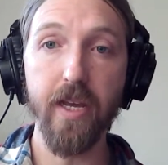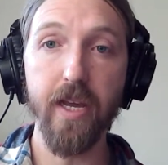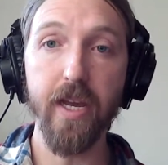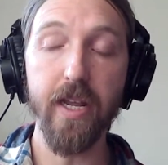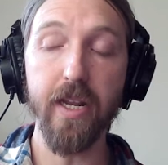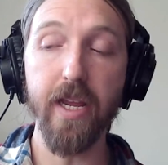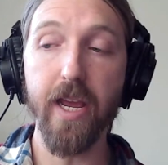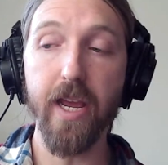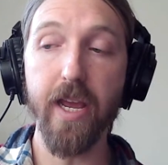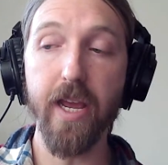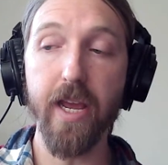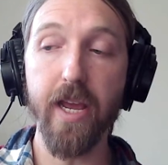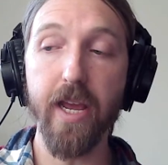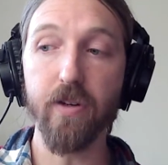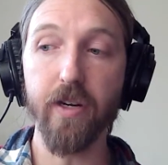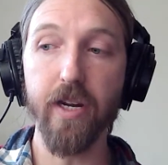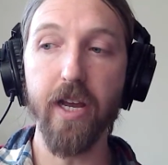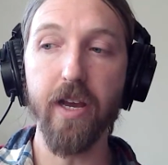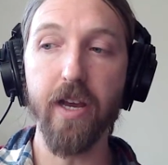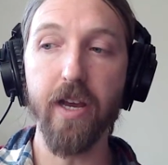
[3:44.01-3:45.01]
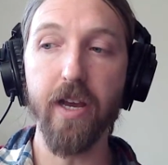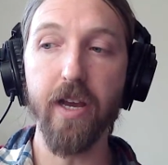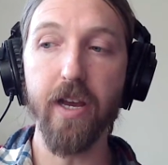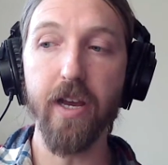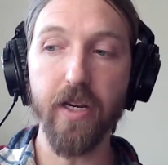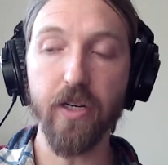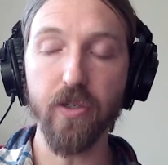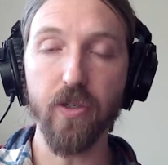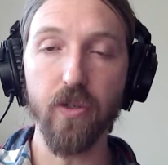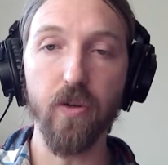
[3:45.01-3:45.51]
And you're going to have three
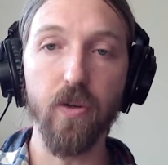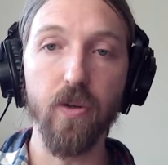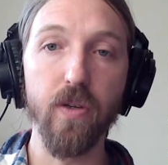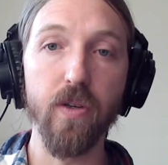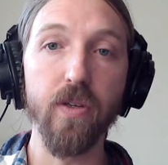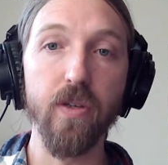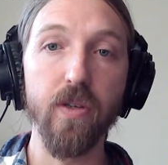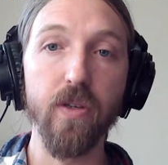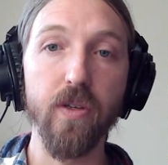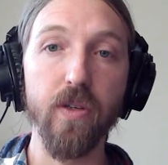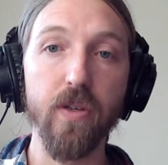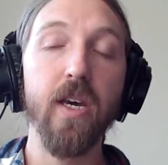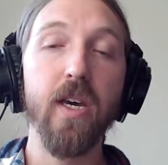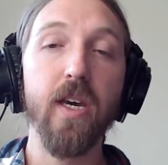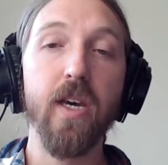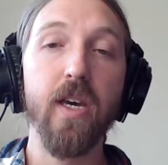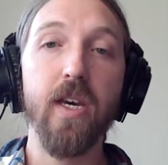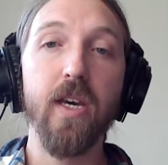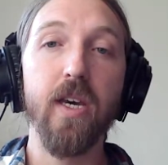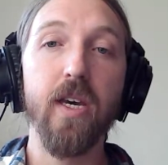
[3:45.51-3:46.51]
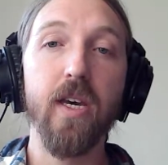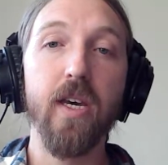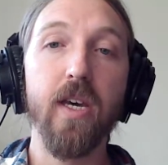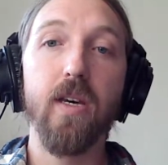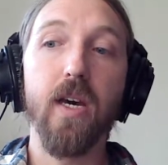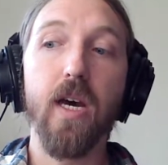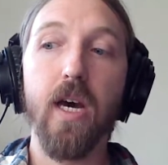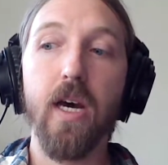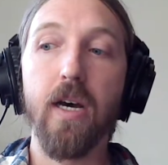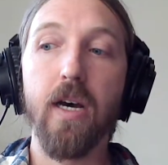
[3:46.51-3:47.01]
extra holes
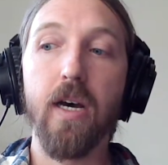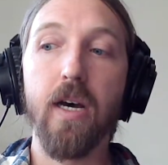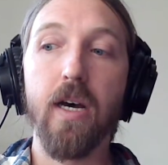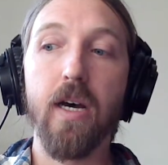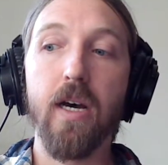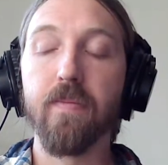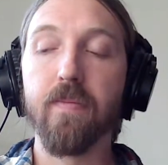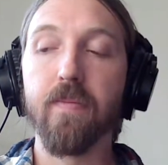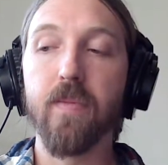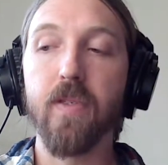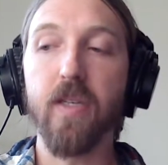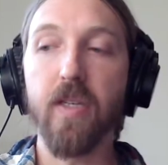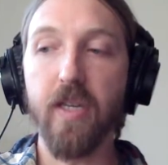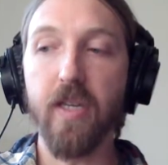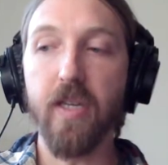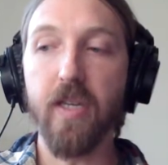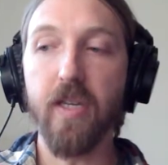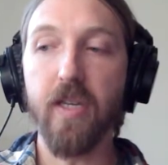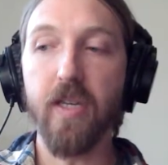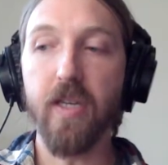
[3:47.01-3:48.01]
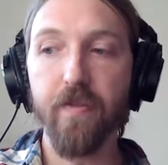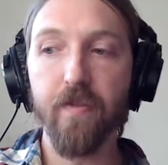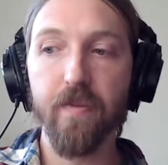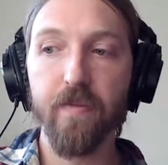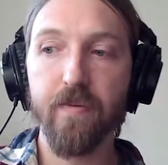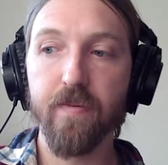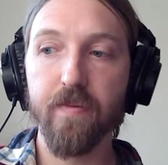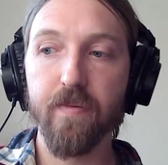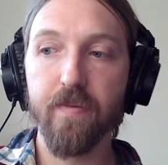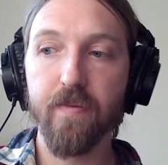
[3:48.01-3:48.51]
to kind of,
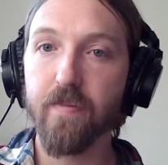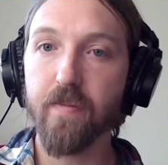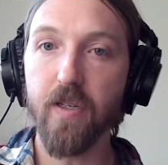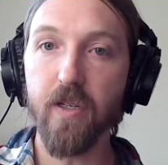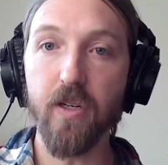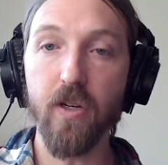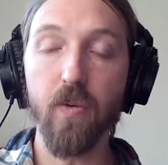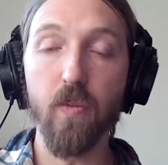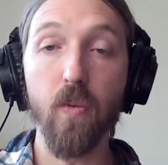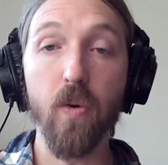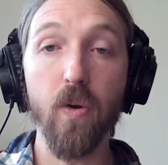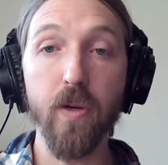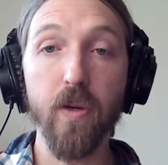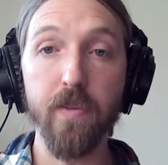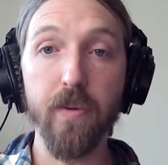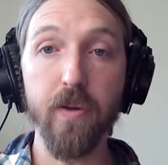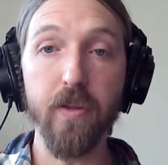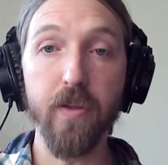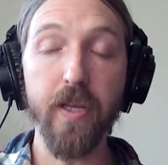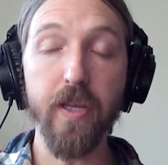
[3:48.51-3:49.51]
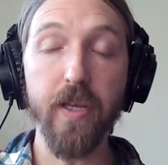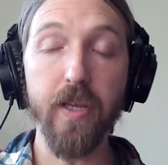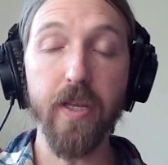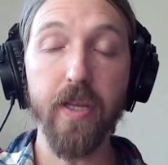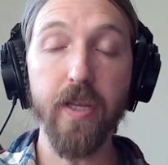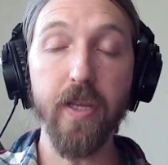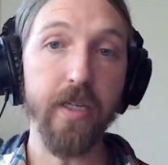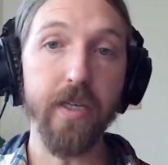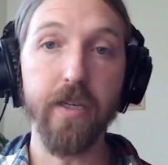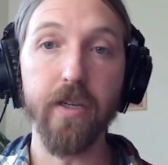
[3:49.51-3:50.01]
worry about the air
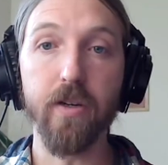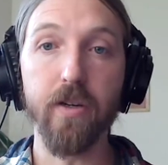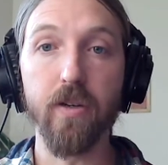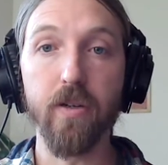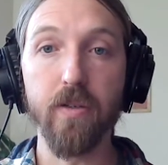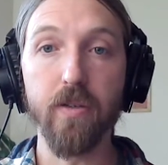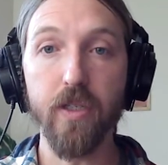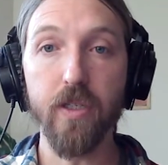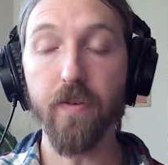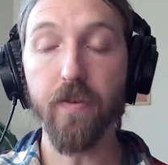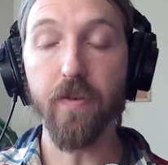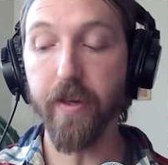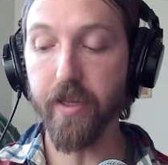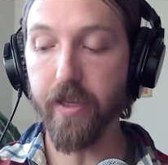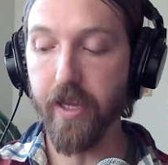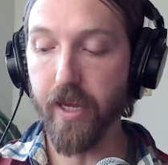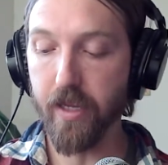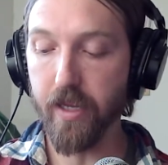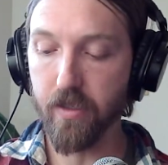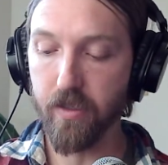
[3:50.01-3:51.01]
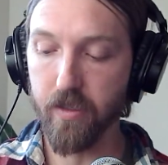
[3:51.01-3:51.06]
leaking or stuff like that.